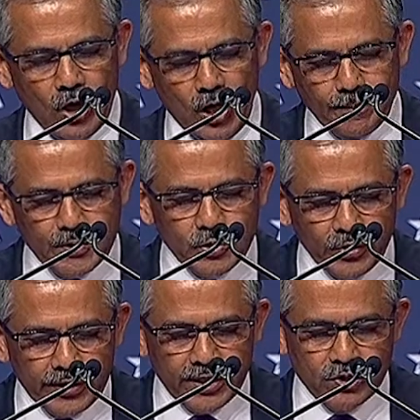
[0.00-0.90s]

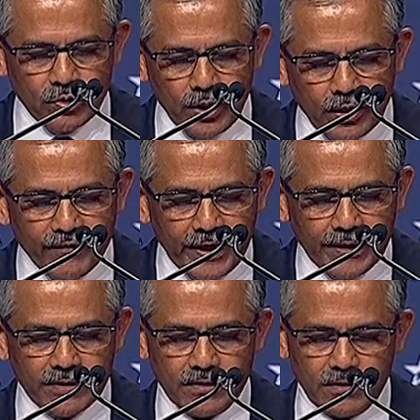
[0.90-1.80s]
opportunities to
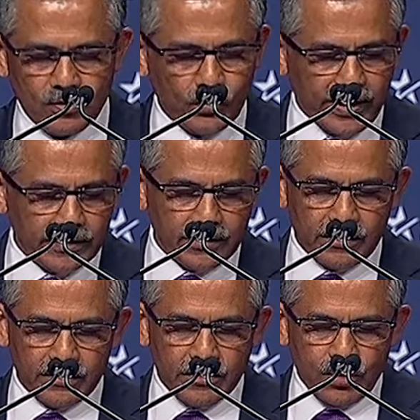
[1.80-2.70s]
innovate together